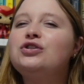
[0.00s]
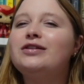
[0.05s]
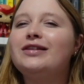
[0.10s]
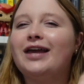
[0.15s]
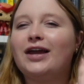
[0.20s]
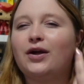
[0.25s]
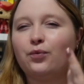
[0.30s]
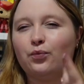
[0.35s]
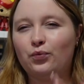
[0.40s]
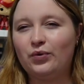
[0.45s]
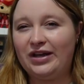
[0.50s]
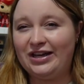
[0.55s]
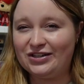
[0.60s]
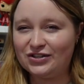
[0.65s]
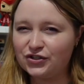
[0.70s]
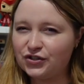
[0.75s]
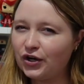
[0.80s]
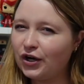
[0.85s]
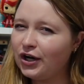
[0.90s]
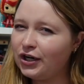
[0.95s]
like
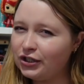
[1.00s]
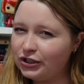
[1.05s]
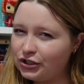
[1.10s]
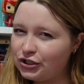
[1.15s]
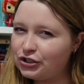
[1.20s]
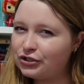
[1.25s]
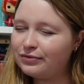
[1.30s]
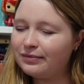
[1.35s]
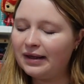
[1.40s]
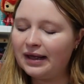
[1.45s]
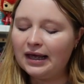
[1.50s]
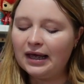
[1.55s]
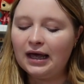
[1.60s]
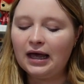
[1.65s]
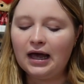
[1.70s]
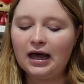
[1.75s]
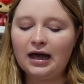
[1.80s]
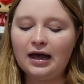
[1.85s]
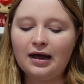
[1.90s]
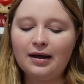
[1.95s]
research
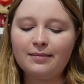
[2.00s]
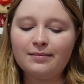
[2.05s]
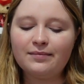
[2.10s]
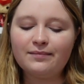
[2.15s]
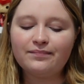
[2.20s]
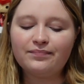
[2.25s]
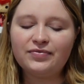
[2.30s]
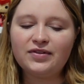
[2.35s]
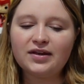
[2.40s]
um,